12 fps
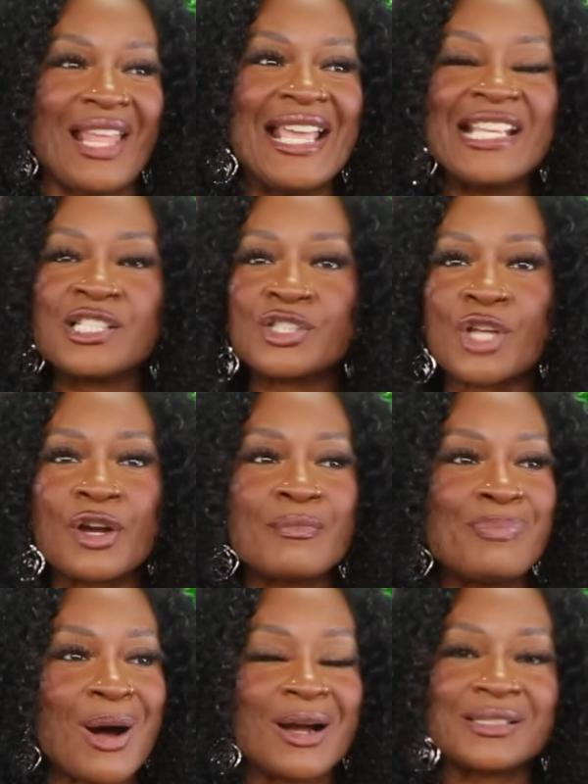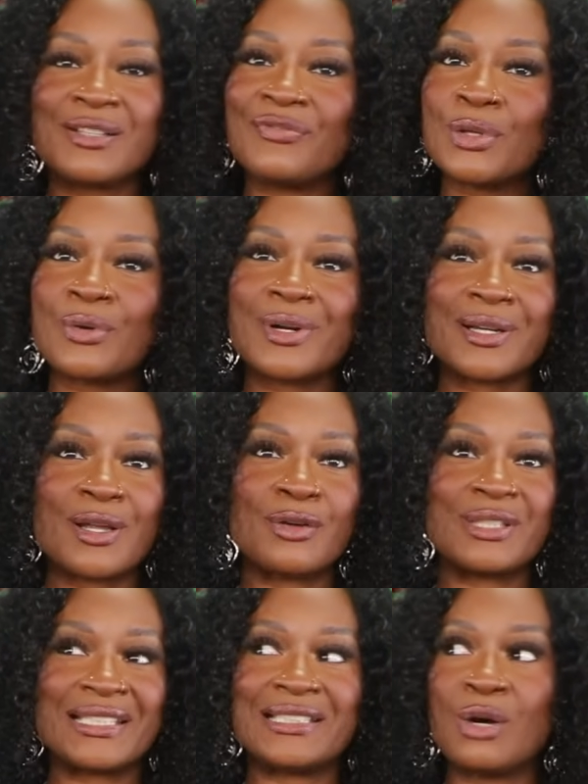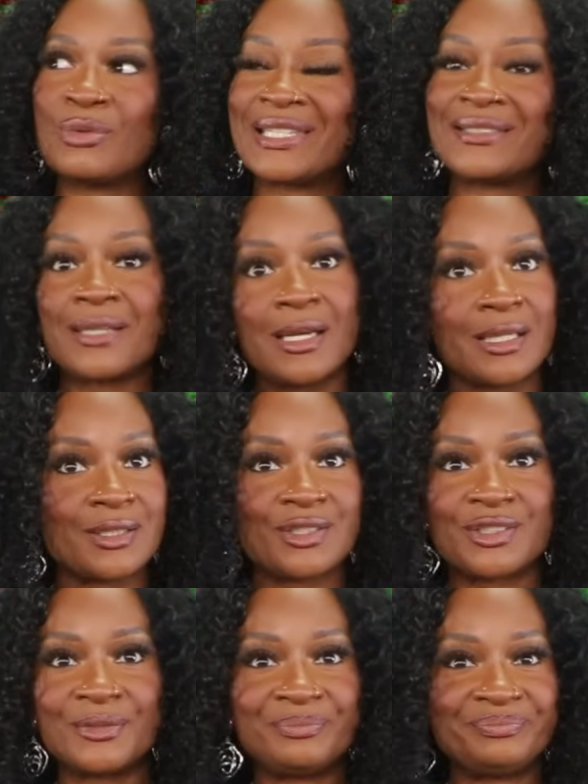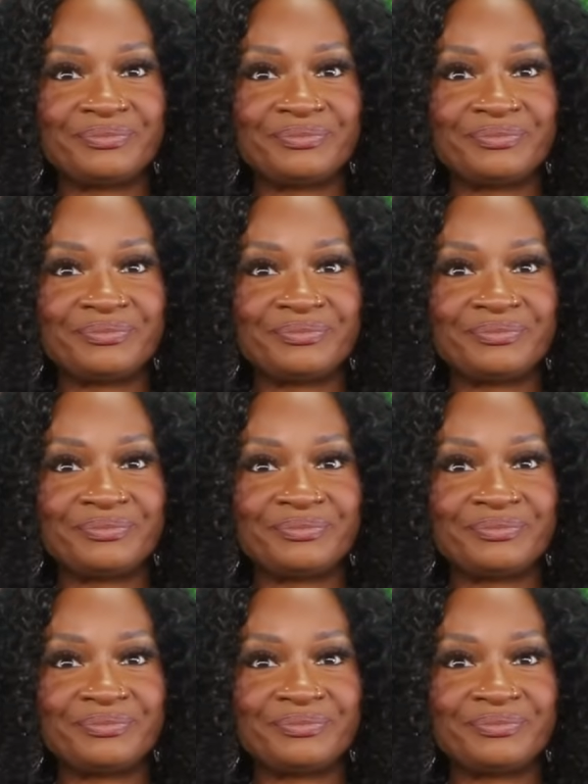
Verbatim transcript: it's certain parts of Florida, though, that don't get touched.